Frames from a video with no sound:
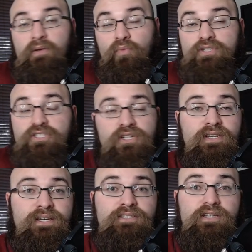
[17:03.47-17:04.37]
we're just going
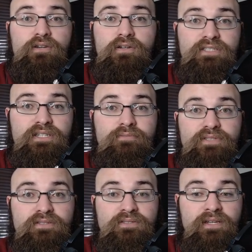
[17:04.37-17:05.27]
to continue to see him
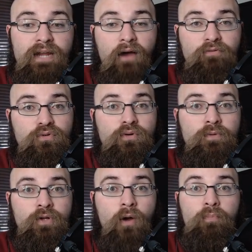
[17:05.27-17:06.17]
succeed after,
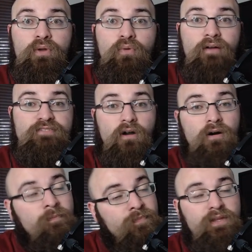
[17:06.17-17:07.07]
you know, a pretty rough
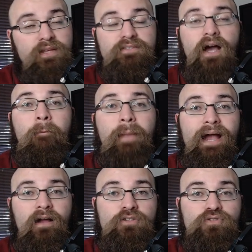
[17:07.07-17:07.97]
start. He's gotten
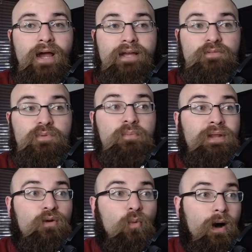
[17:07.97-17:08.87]
back on track and he's been
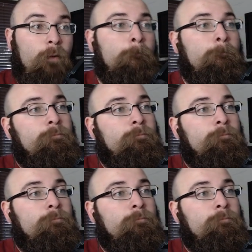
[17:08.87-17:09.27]
playing well.